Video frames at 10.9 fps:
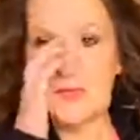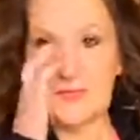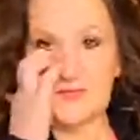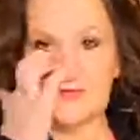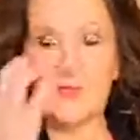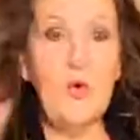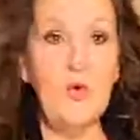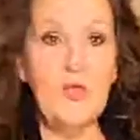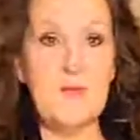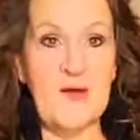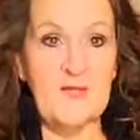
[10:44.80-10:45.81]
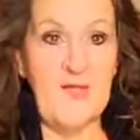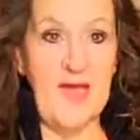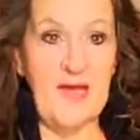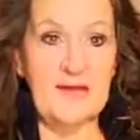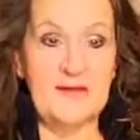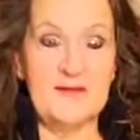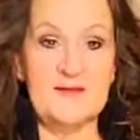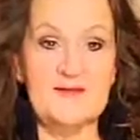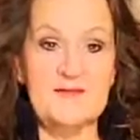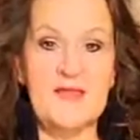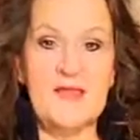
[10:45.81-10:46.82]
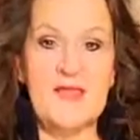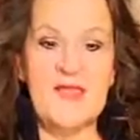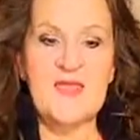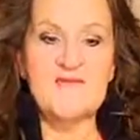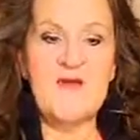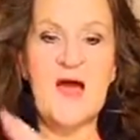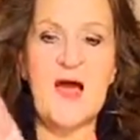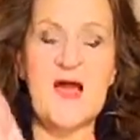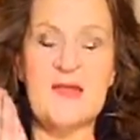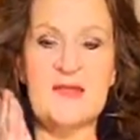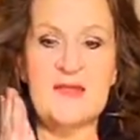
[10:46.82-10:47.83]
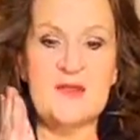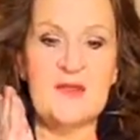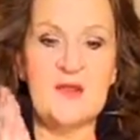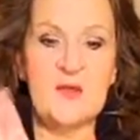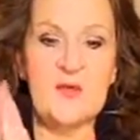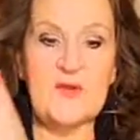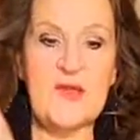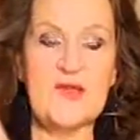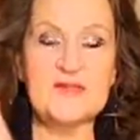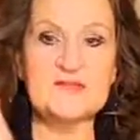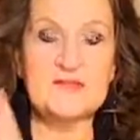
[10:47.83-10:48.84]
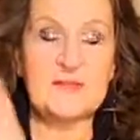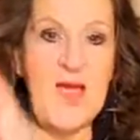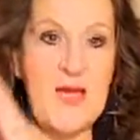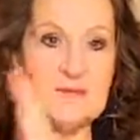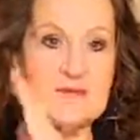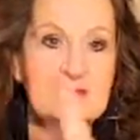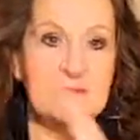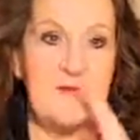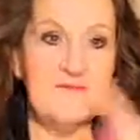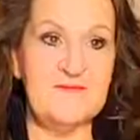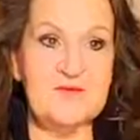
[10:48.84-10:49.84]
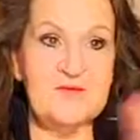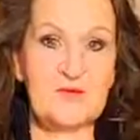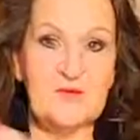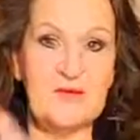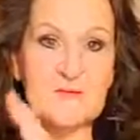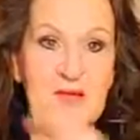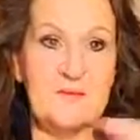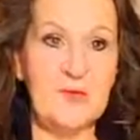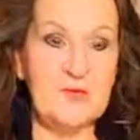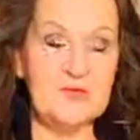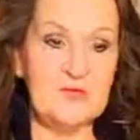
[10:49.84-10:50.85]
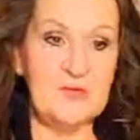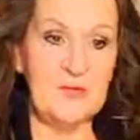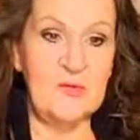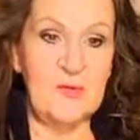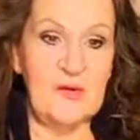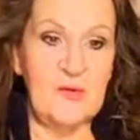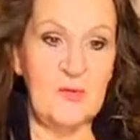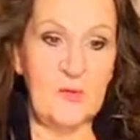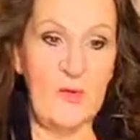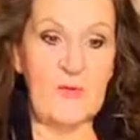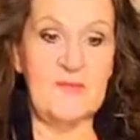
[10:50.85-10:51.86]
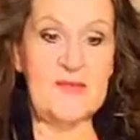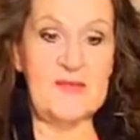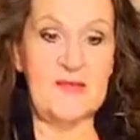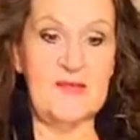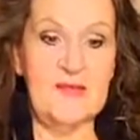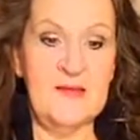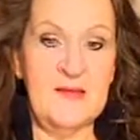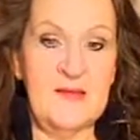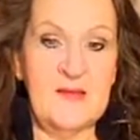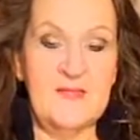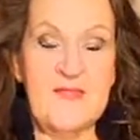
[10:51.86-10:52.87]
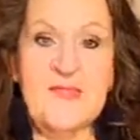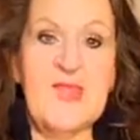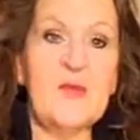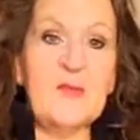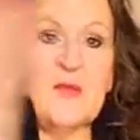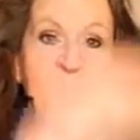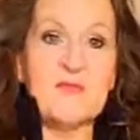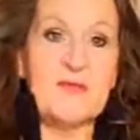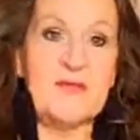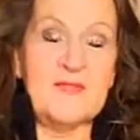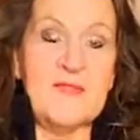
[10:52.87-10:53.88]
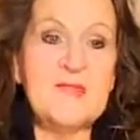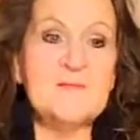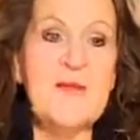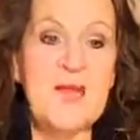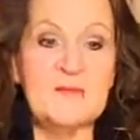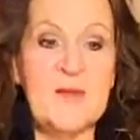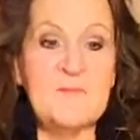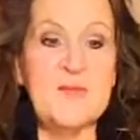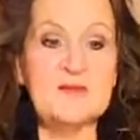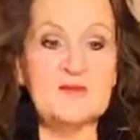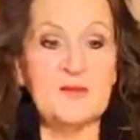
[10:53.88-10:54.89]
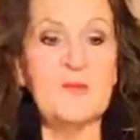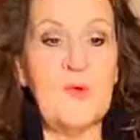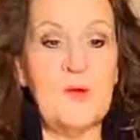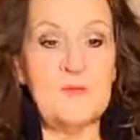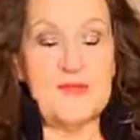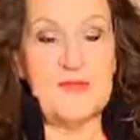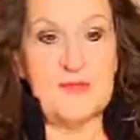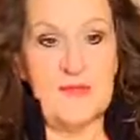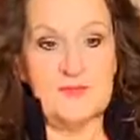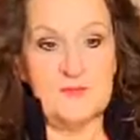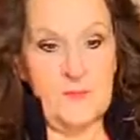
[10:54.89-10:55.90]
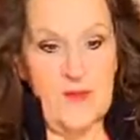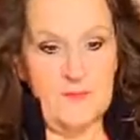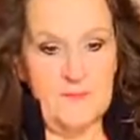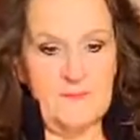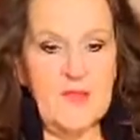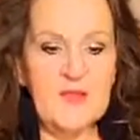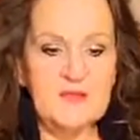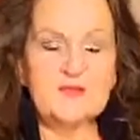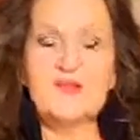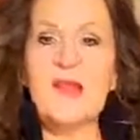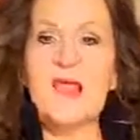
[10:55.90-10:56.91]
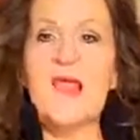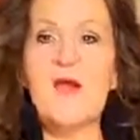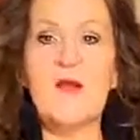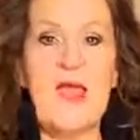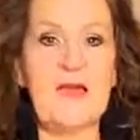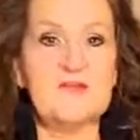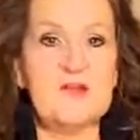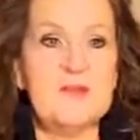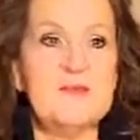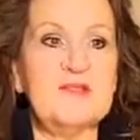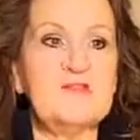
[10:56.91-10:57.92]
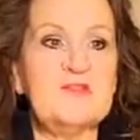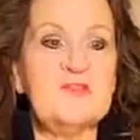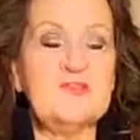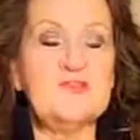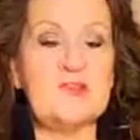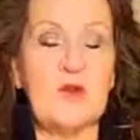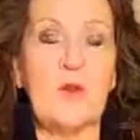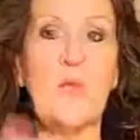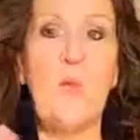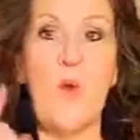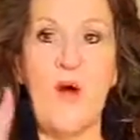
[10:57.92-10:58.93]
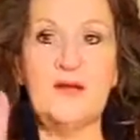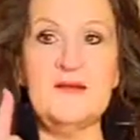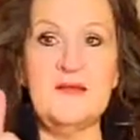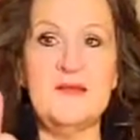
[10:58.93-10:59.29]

what's cool about that is if I created some habits in my physical and my emotional well-being, they carry over and they impact my mental well-being as well. So today our action item is just to share one